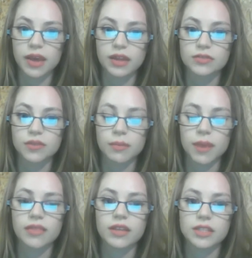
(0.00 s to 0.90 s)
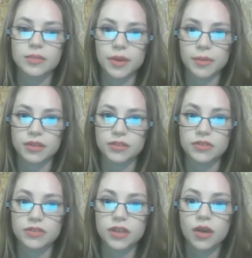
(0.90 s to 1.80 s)
that is run by the
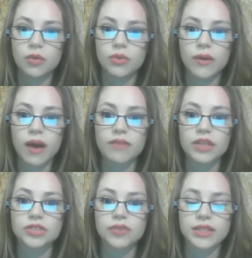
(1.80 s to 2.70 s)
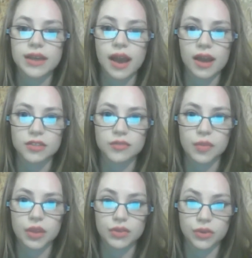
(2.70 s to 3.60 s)
experimenters without having direct guidance
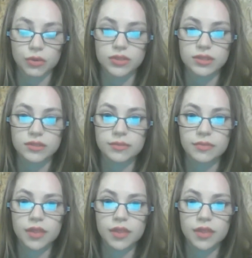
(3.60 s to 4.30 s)
from the adults.